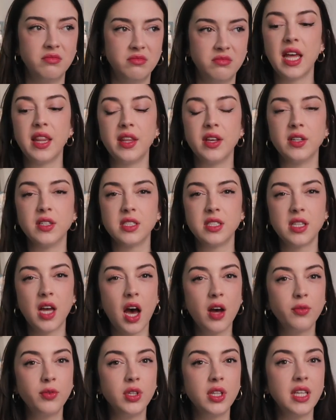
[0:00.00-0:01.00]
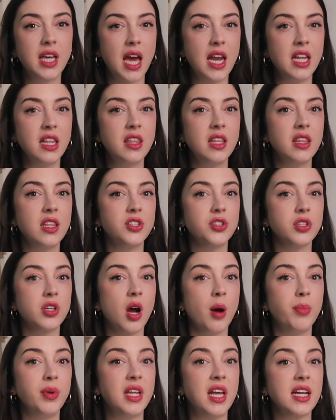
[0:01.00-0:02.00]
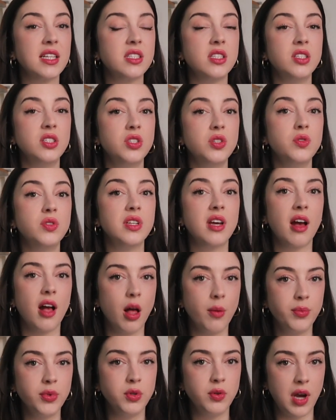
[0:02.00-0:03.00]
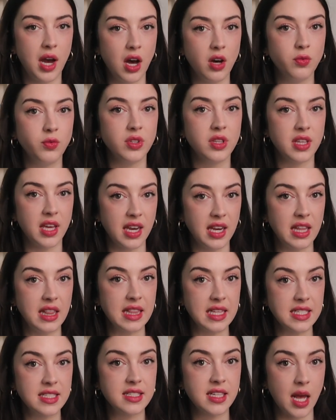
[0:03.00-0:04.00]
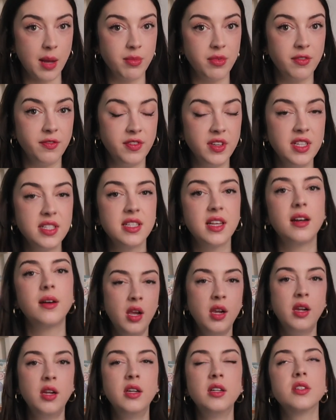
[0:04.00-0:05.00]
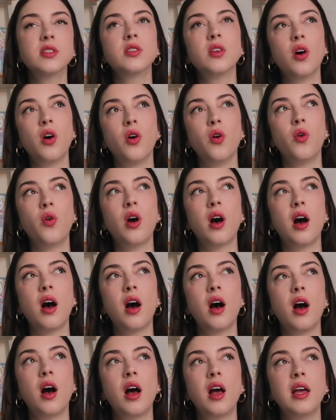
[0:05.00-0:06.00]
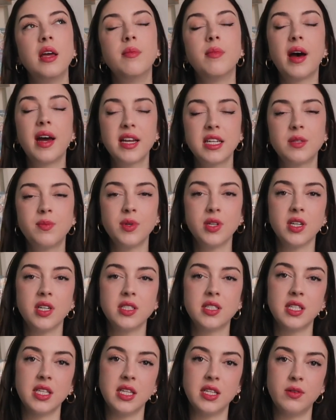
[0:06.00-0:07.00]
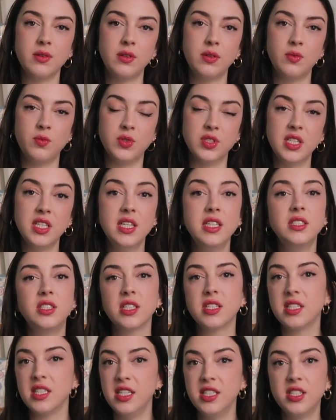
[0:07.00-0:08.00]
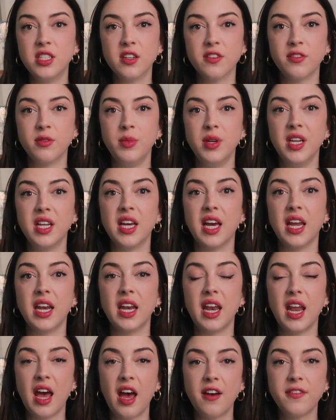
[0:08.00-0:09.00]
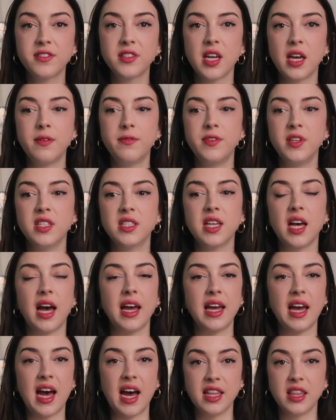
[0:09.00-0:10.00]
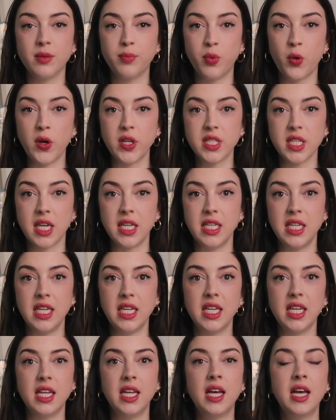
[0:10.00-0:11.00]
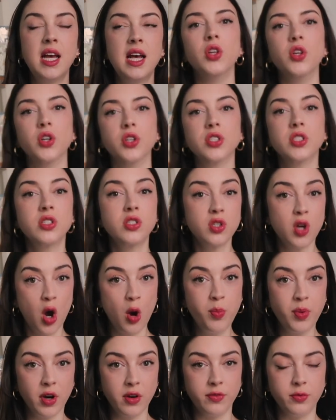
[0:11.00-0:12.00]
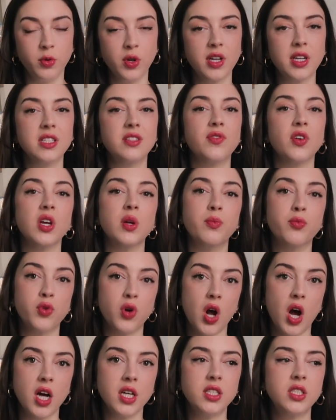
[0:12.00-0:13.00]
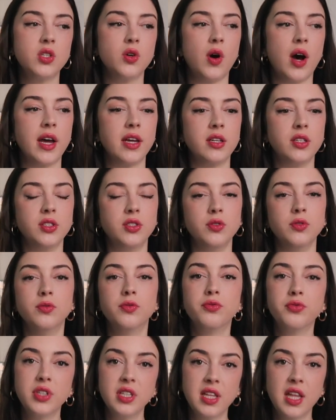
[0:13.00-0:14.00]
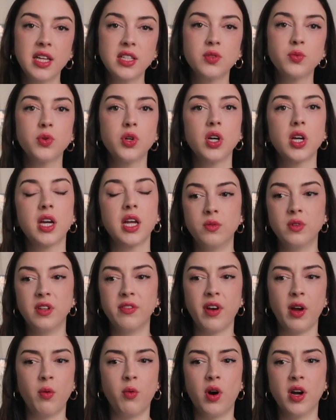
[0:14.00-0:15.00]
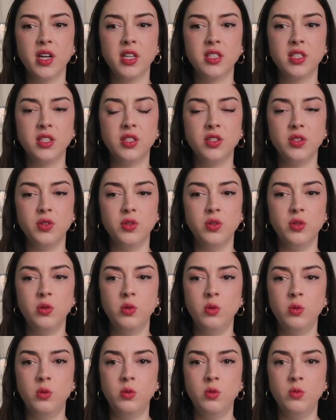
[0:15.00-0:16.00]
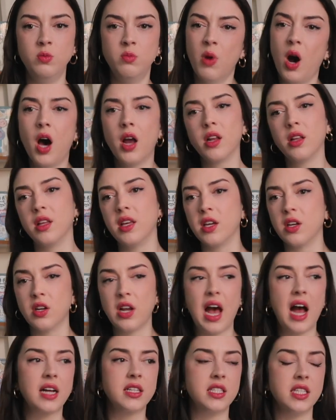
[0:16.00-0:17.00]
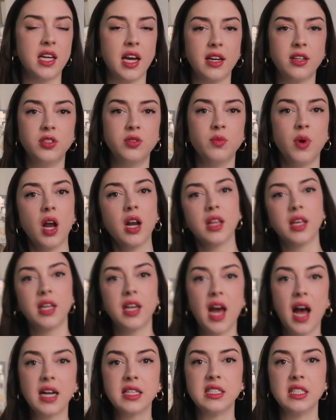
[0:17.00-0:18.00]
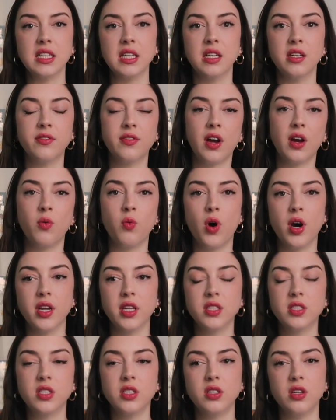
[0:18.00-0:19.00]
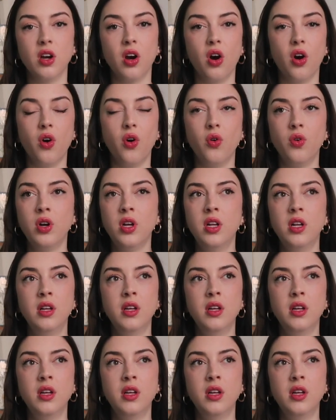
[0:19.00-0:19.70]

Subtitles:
And there's not really anything that your company has to do to help you out with getting this type of visa. So in my experience, it was just easier for me to get an F-type visa. I had the points I needed. Your scope of work is very broad, so I could do freelance work. If I wanted to do modeling and acting, I could do modeling and acting. And if I wanted to go,